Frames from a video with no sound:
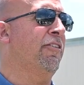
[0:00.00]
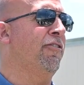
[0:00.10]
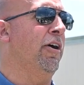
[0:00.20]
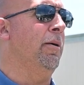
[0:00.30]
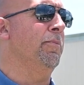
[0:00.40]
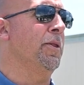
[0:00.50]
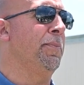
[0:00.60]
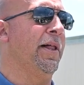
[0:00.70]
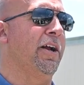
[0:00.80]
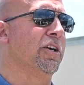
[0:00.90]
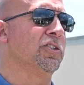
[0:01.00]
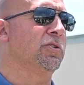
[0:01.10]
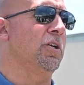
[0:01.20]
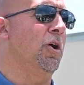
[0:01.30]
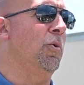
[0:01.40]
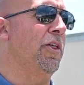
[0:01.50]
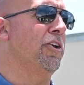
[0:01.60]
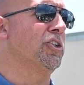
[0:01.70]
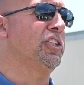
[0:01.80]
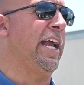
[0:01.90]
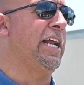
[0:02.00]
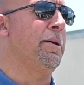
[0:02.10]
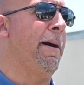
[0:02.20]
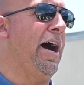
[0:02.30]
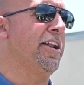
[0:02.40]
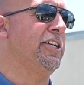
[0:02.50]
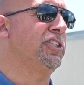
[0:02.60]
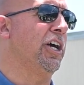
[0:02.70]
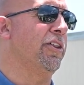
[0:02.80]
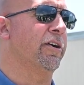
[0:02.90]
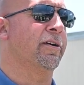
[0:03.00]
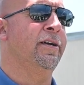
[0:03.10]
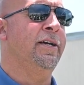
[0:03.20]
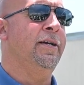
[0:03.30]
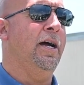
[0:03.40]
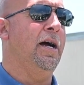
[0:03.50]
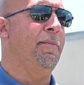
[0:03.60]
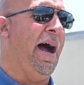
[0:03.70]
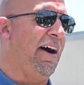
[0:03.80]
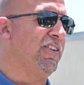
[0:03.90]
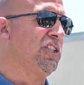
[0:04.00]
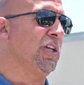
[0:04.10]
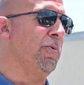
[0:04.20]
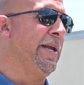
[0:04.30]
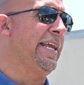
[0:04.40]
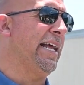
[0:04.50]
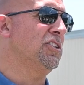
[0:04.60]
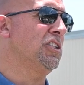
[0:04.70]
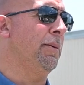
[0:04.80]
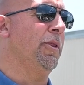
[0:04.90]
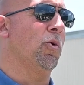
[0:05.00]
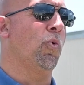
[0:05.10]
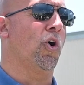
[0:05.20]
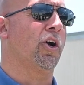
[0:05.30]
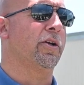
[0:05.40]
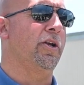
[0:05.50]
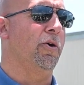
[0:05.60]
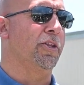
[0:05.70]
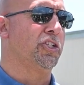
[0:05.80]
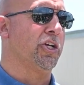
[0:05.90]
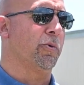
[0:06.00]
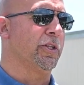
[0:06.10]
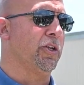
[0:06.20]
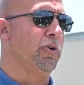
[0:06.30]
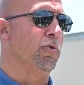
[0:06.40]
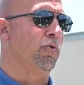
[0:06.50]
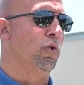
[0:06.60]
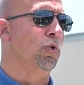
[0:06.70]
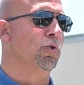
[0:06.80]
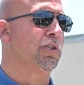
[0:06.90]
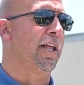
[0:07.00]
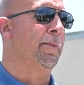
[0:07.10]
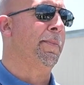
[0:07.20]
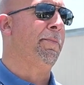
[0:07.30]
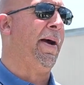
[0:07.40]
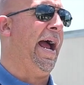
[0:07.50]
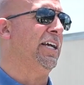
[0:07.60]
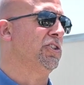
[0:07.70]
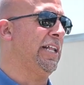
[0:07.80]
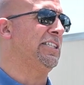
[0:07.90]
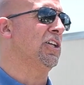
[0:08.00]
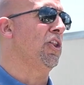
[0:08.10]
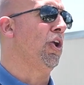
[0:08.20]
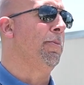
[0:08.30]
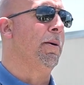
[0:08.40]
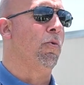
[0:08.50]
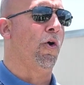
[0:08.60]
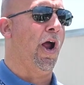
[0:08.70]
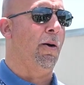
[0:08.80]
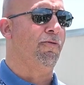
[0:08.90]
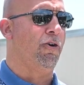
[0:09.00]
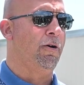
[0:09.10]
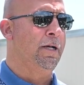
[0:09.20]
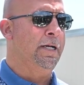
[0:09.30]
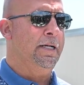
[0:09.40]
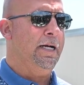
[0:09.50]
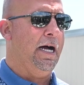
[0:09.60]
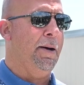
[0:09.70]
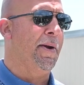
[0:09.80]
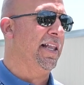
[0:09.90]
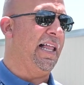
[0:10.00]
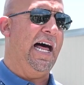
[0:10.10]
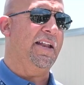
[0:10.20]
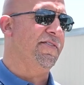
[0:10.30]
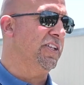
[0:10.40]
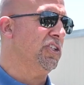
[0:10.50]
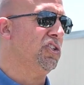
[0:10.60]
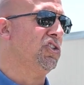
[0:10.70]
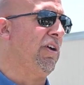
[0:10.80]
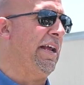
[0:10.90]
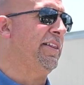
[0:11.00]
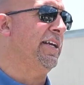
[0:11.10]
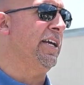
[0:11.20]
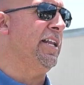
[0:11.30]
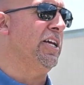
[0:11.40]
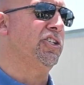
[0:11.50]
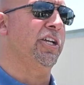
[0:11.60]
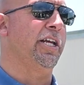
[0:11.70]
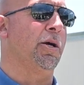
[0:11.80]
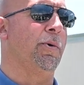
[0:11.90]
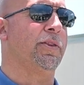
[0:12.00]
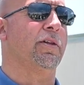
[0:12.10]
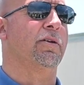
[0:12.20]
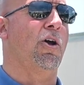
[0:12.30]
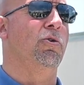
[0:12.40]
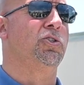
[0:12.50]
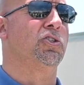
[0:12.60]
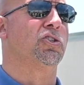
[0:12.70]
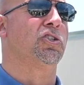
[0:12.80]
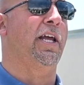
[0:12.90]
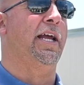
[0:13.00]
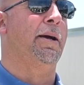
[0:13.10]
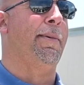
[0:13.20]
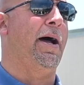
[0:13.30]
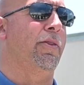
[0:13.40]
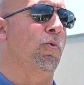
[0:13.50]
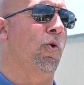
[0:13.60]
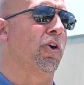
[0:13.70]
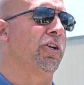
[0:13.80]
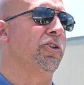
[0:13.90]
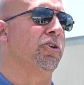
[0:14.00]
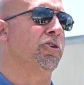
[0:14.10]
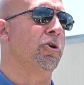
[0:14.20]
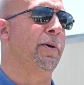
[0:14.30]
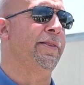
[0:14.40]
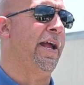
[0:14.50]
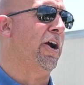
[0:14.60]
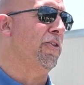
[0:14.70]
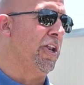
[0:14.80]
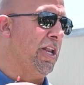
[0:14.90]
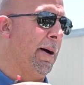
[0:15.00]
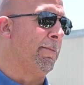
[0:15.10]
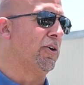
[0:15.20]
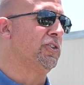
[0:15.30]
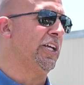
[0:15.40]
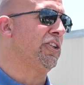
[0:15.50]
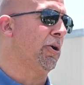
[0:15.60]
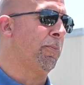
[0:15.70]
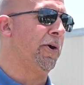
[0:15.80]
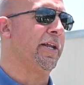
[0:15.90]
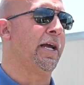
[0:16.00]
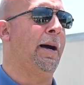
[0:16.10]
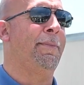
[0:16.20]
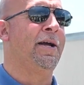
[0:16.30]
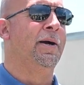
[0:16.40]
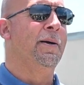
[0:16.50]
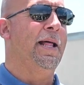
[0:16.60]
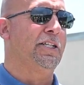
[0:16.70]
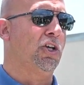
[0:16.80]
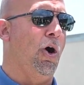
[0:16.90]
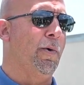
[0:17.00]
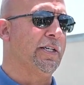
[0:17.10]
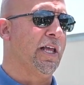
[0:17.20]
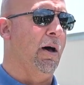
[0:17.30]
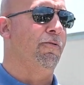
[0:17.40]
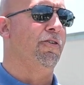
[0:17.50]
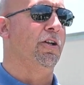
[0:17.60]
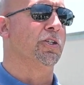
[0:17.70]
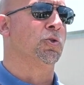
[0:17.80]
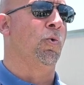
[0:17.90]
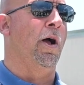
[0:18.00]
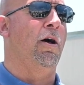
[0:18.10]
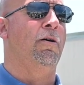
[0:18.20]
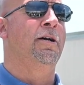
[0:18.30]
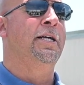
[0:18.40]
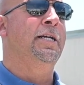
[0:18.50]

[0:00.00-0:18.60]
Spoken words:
from the players, you know, what they're saying about each other. Obviously, we get some of the work, you know, this year with the new rules that have been passed. So that's a little bit more helpful. But a lot of it is strength and conditioning and what the coaches are saying about the work that they're doing there, the numbers that they're putting up. That's always helpful as well.